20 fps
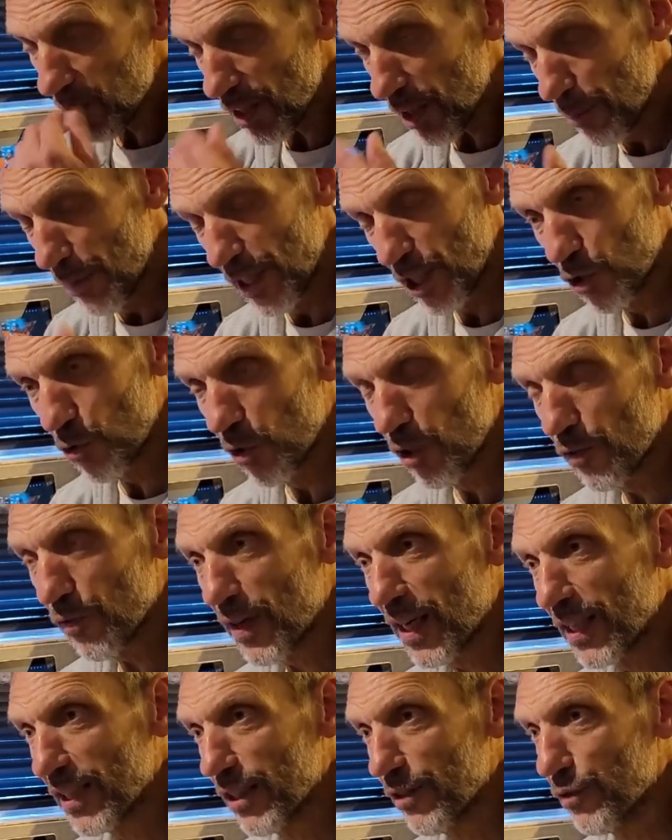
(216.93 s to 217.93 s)
his
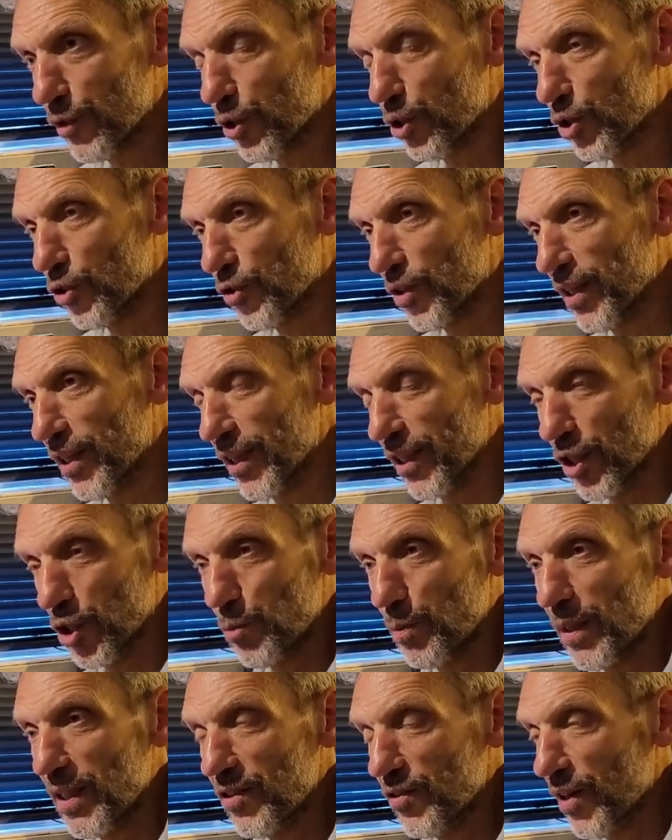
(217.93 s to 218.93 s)
qualifying difficult. And in the
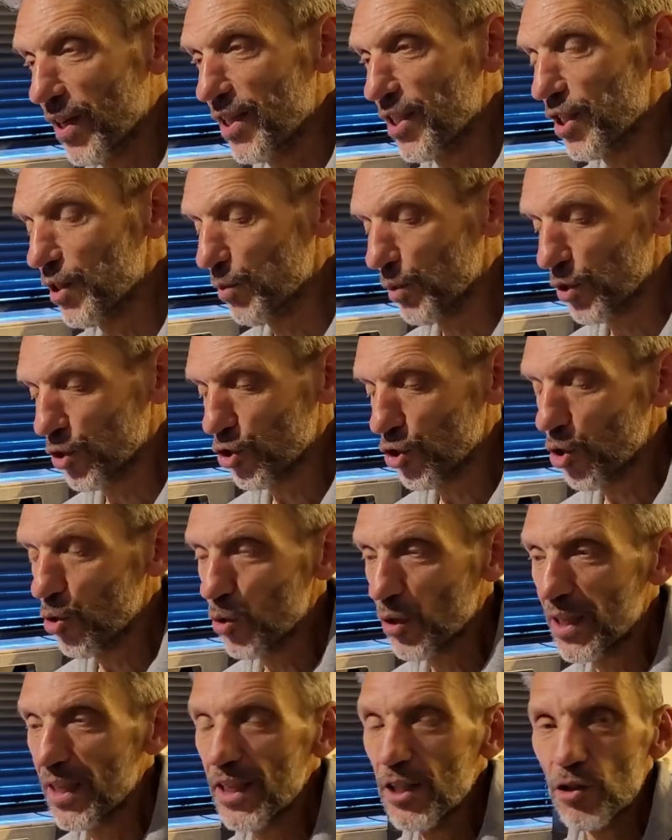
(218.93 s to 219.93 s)
sprint race, he was so
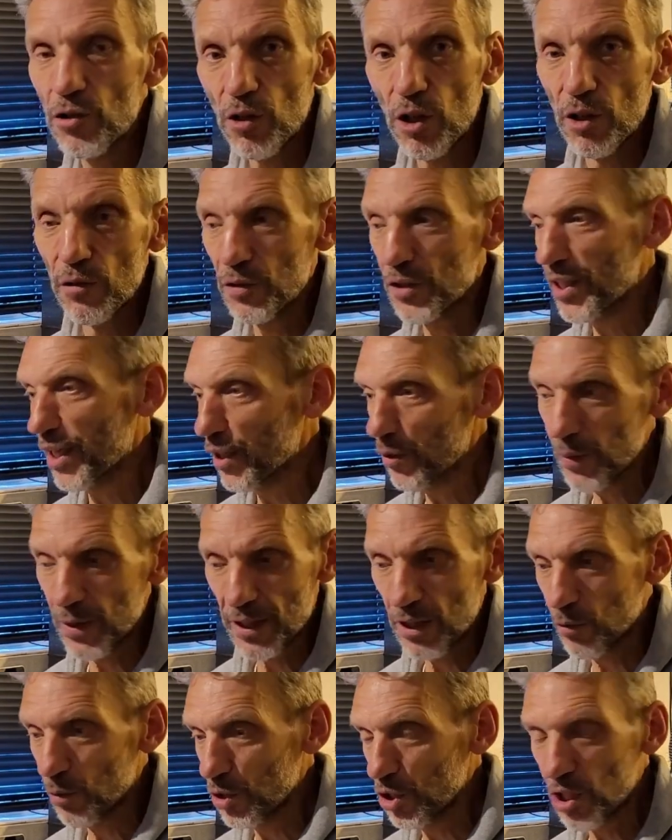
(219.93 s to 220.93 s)
keen to overtake when
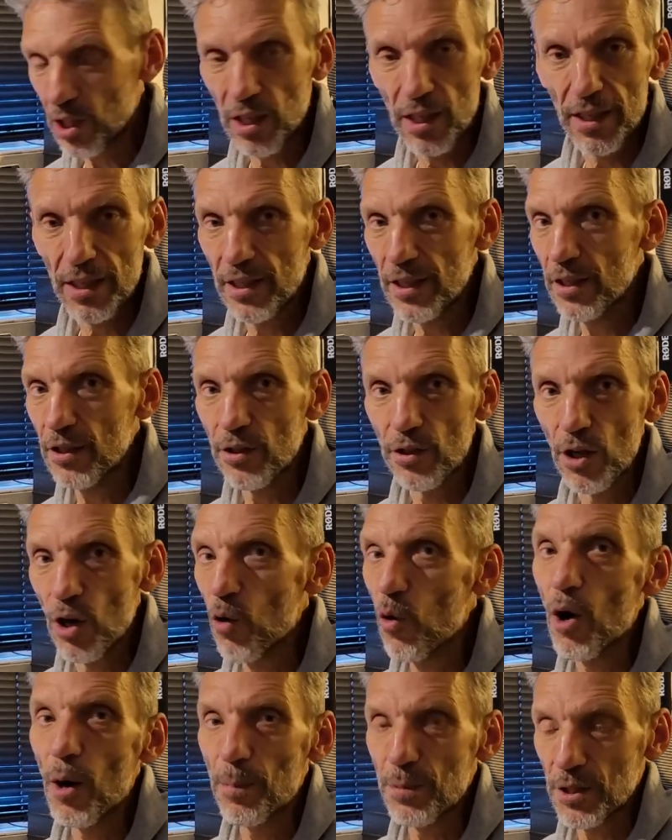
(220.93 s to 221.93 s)
there was clearly
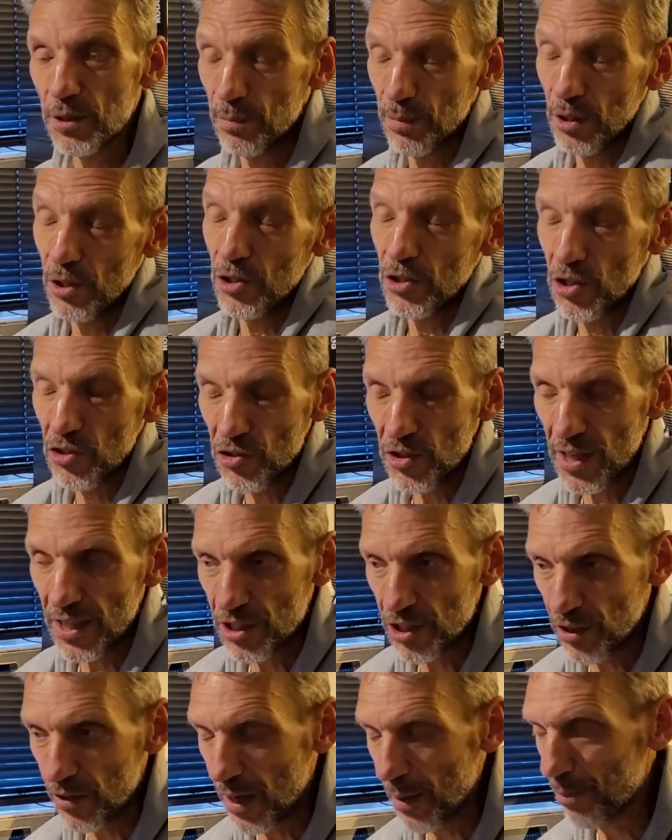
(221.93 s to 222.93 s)
no option because the
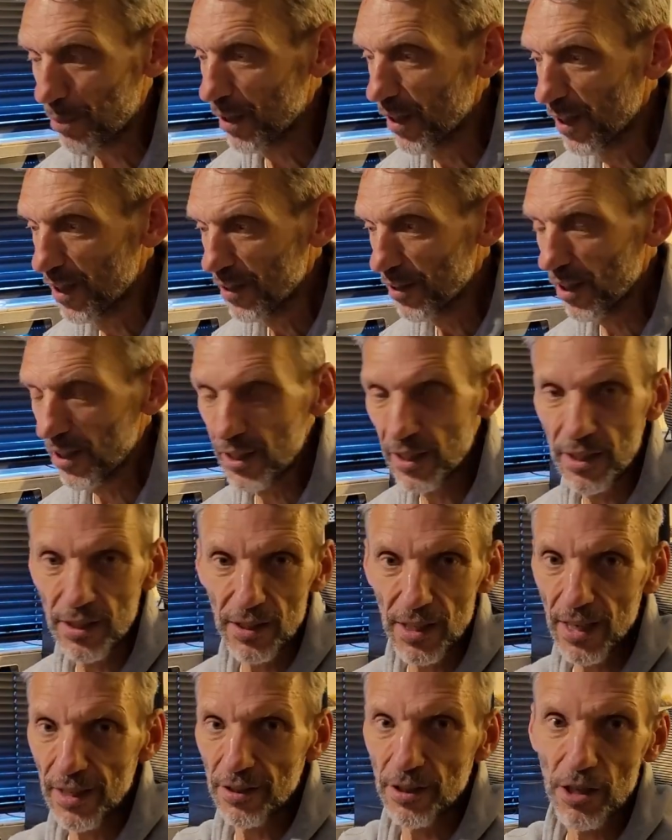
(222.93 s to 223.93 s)
track's crap, that
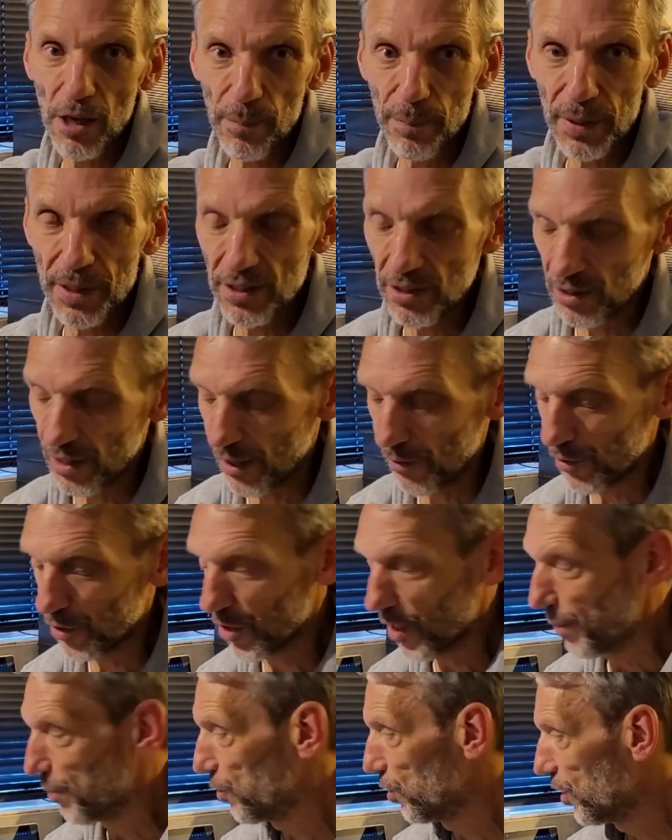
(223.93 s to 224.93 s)
he ended up in the gravel
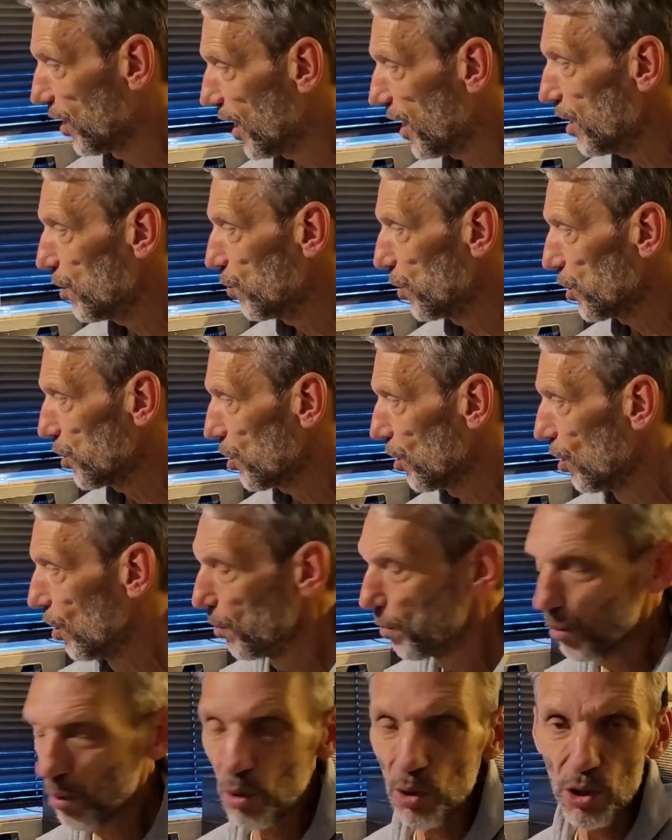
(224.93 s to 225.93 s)
trap. Today he was
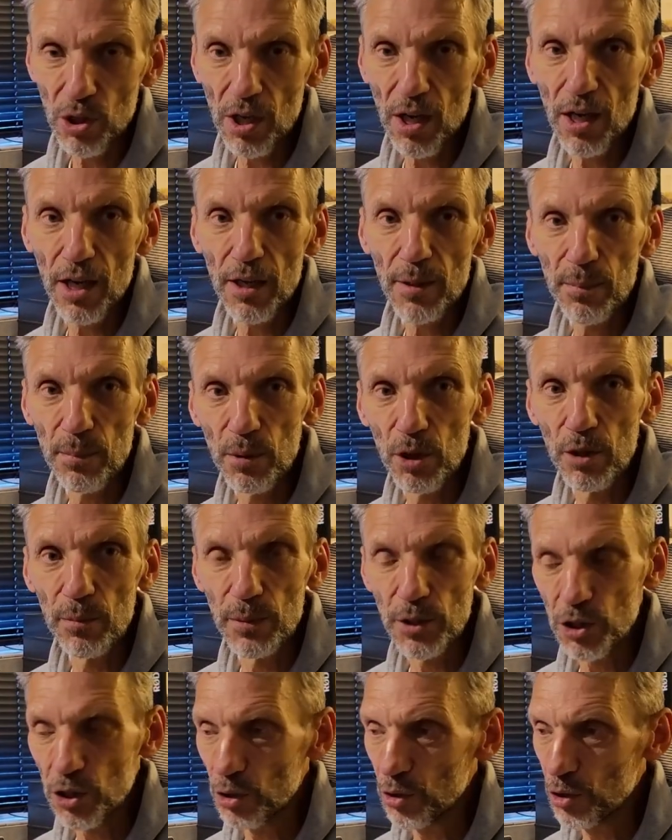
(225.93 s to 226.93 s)
more calm, more
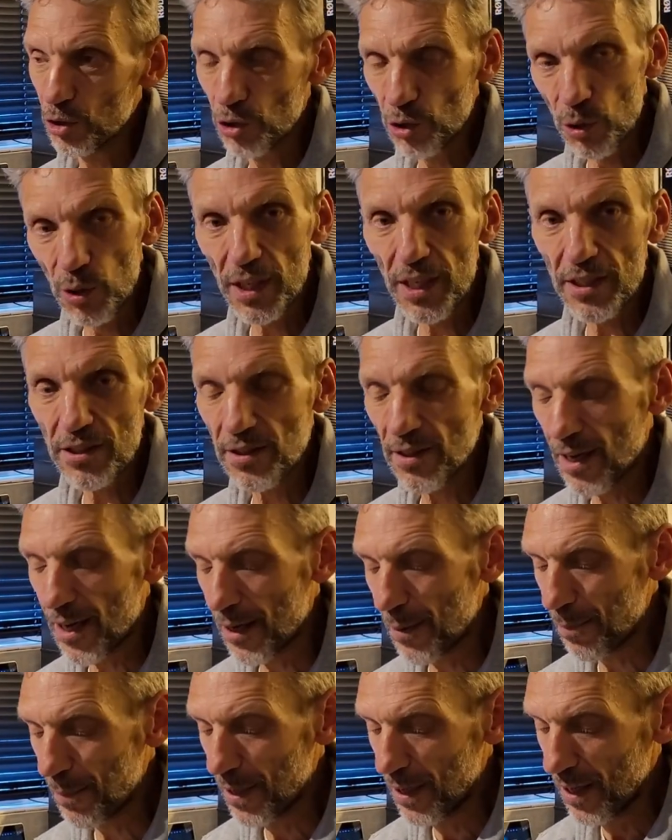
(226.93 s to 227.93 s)
mature, took his
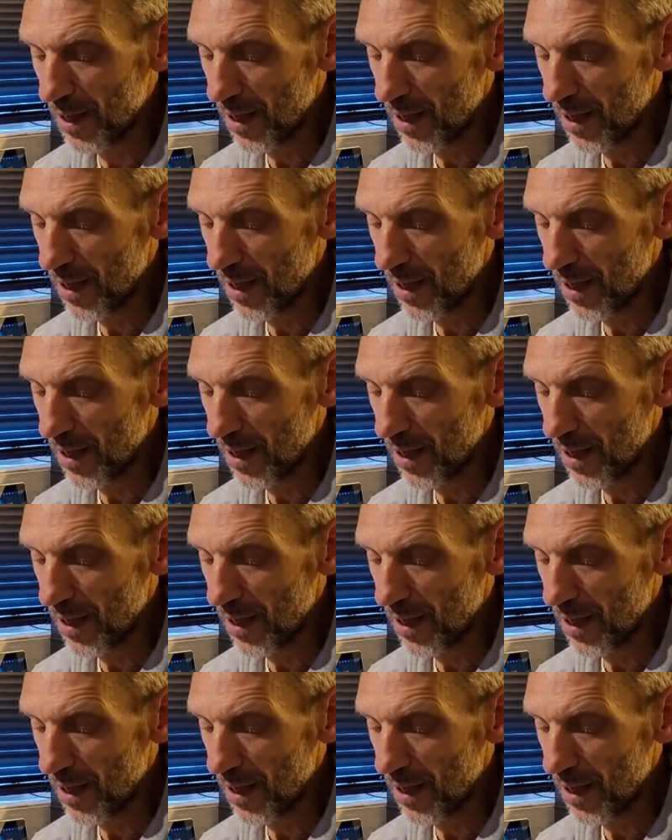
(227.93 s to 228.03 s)
time,